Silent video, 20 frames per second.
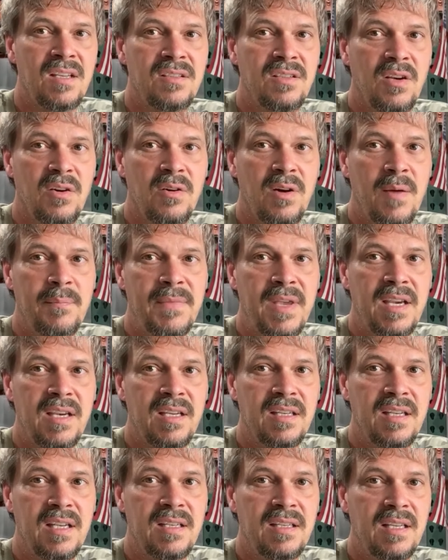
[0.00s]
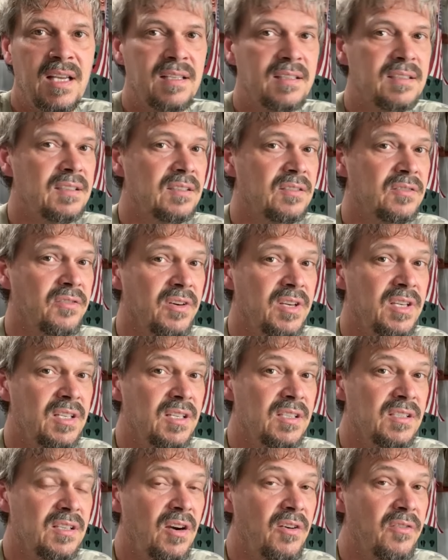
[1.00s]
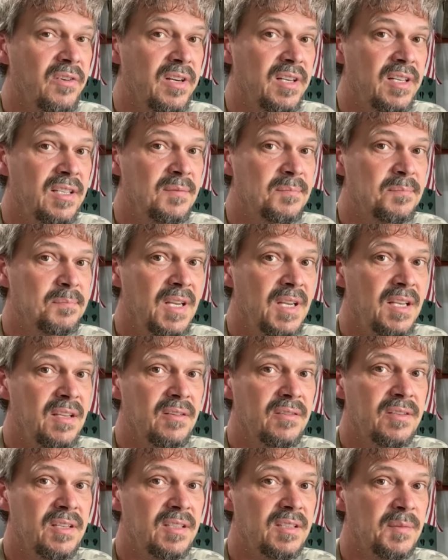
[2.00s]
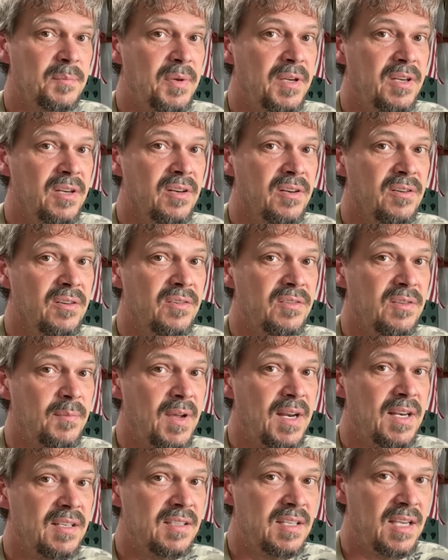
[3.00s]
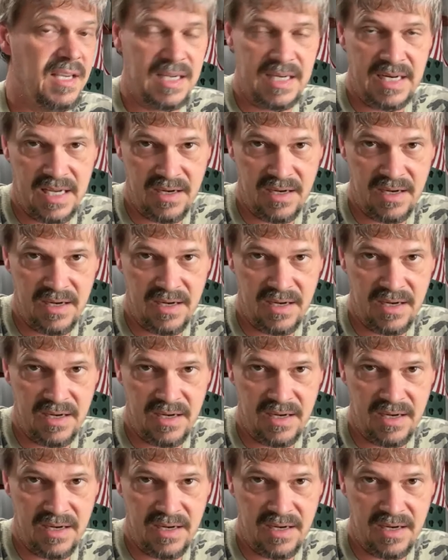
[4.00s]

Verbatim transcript: So I'm thinking that that screen has already either disappeared or somebody's taken it